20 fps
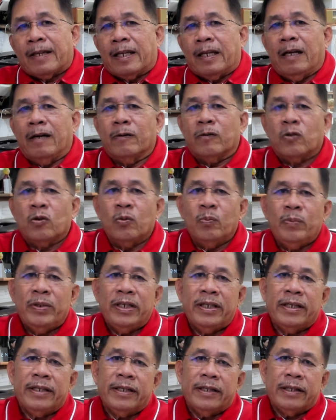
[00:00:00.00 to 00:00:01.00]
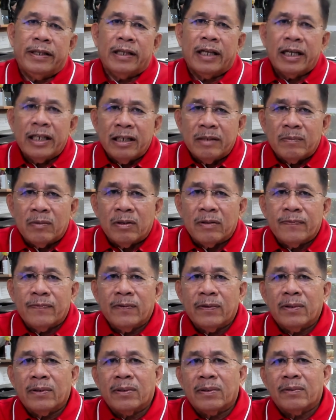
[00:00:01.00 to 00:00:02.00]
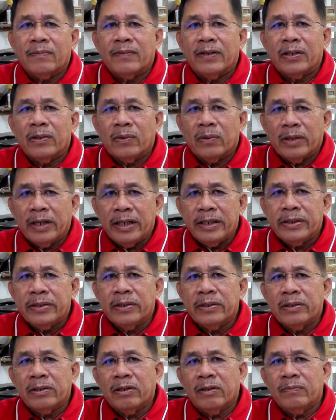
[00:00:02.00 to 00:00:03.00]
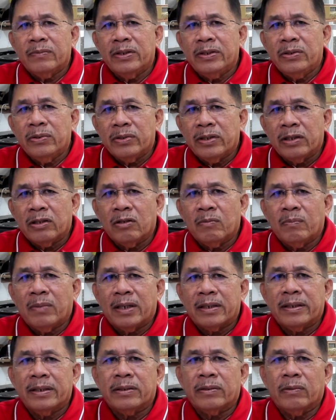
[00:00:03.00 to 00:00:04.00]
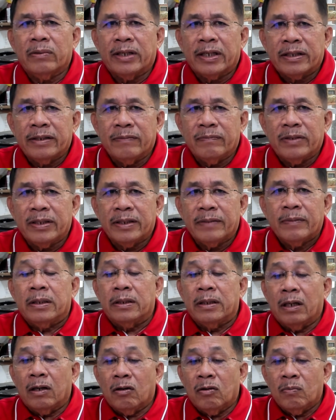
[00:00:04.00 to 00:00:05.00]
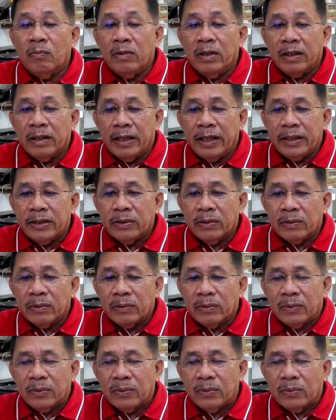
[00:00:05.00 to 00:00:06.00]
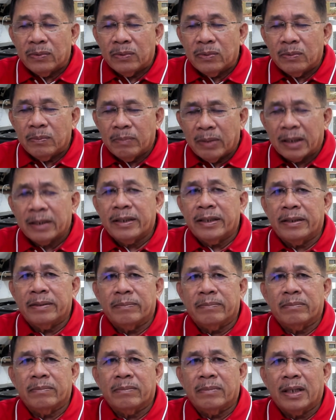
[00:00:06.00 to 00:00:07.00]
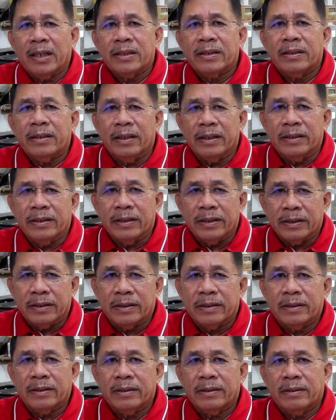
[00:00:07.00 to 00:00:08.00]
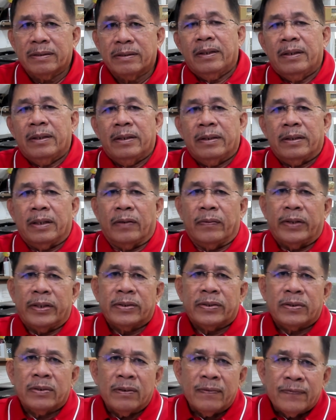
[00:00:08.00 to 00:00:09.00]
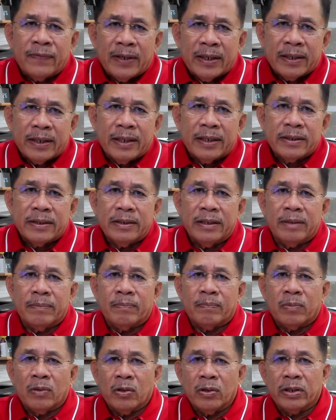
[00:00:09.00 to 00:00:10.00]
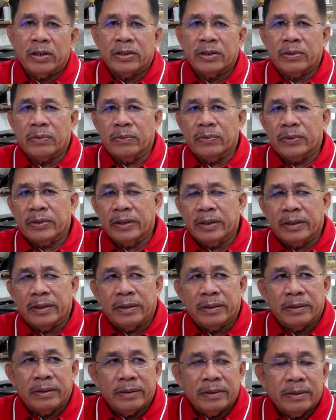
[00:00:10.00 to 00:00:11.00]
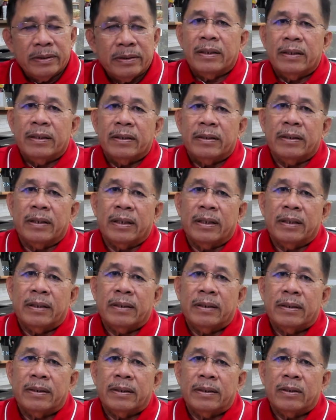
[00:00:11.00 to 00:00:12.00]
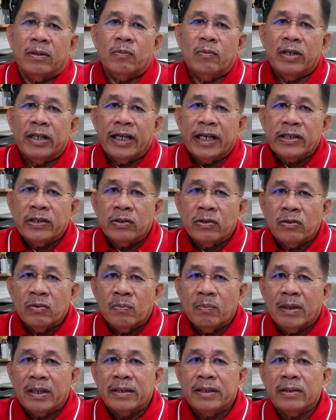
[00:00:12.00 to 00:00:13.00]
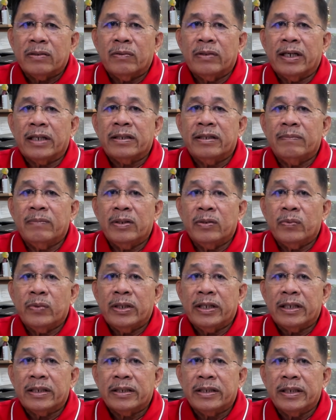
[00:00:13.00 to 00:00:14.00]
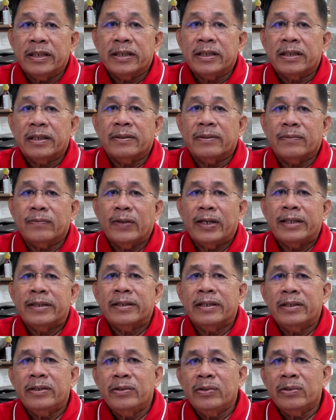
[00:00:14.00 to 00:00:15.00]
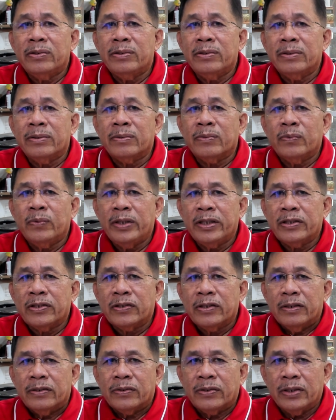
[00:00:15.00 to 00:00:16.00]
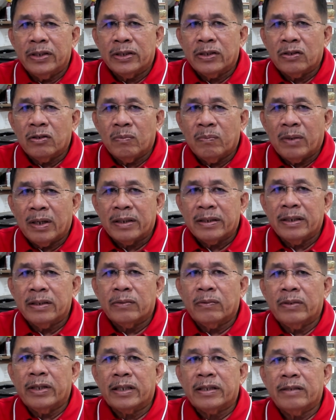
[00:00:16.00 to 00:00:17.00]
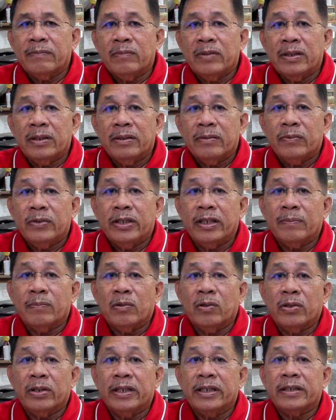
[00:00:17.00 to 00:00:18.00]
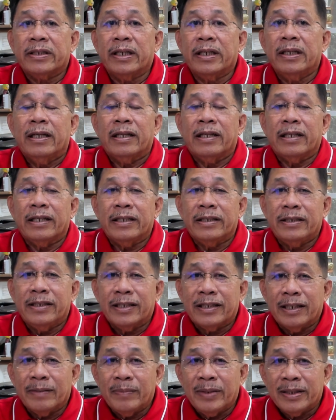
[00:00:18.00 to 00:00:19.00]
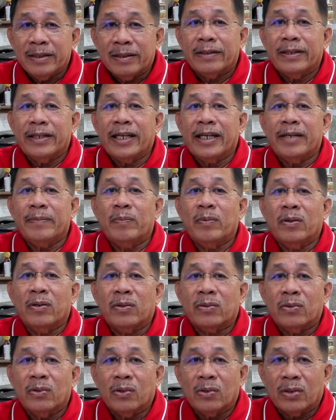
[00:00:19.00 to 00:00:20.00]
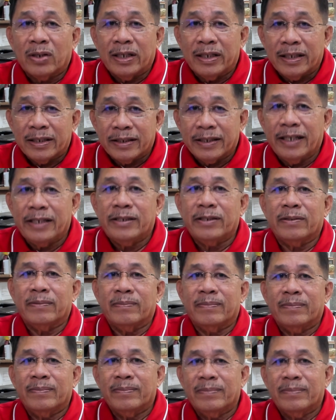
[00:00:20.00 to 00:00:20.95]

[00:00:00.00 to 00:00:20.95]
Now, to be liable for violation of the duty to bargain collectively, the obligation to bargain must exist. Now, insofar as the employer is concerned, the obligation to bargain collectively will exist when the union which seeks to bargain collectively with the employer is a legitimate labor organization.